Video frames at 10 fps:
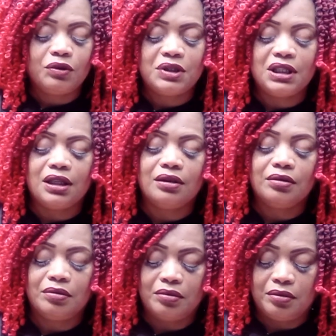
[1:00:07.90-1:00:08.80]
That
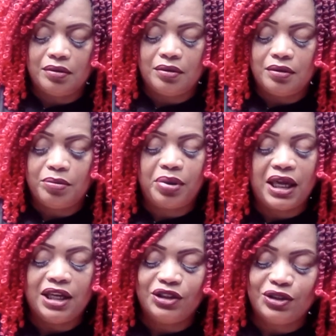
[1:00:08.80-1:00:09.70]

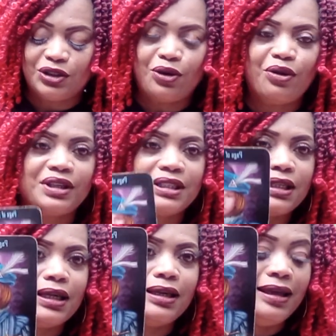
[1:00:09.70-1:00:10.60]
page of swords, see?